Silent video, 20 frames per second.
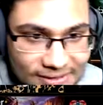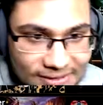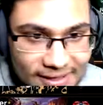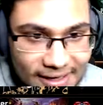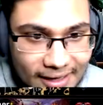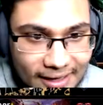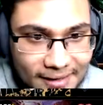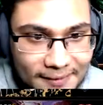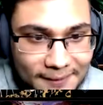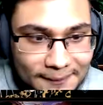
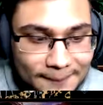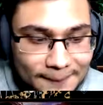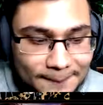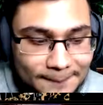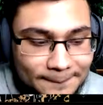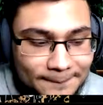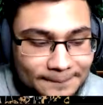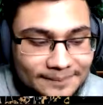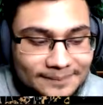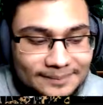hi,
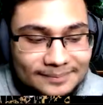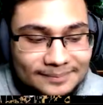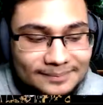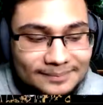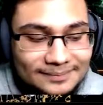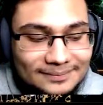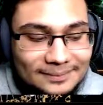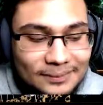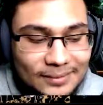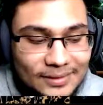
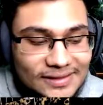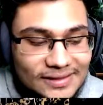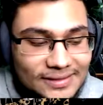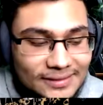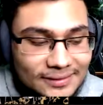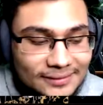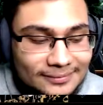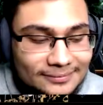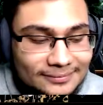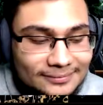please.
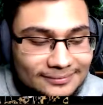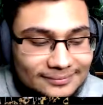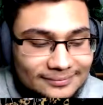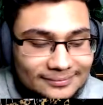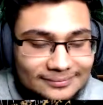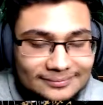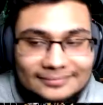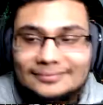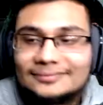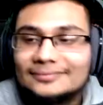Son.
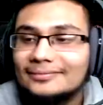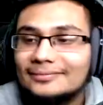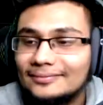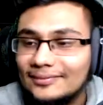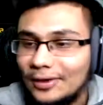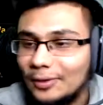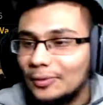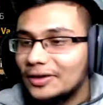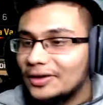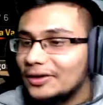There
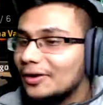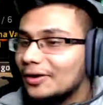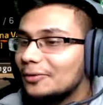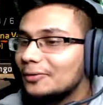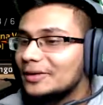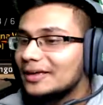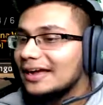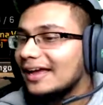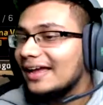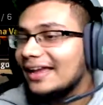we go, we
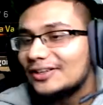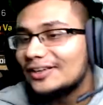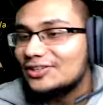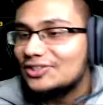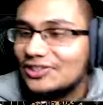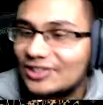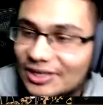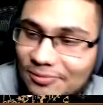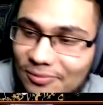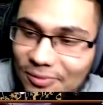got
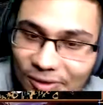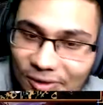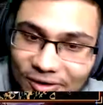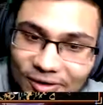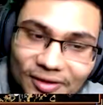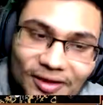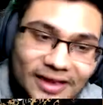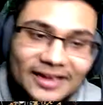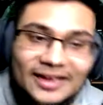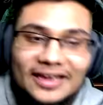XG Immortal
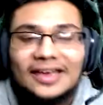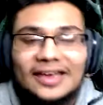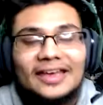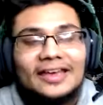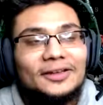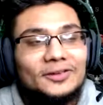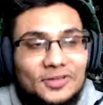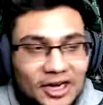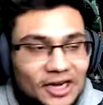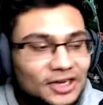aka
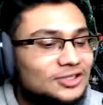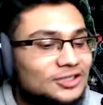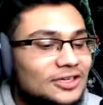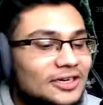Josh.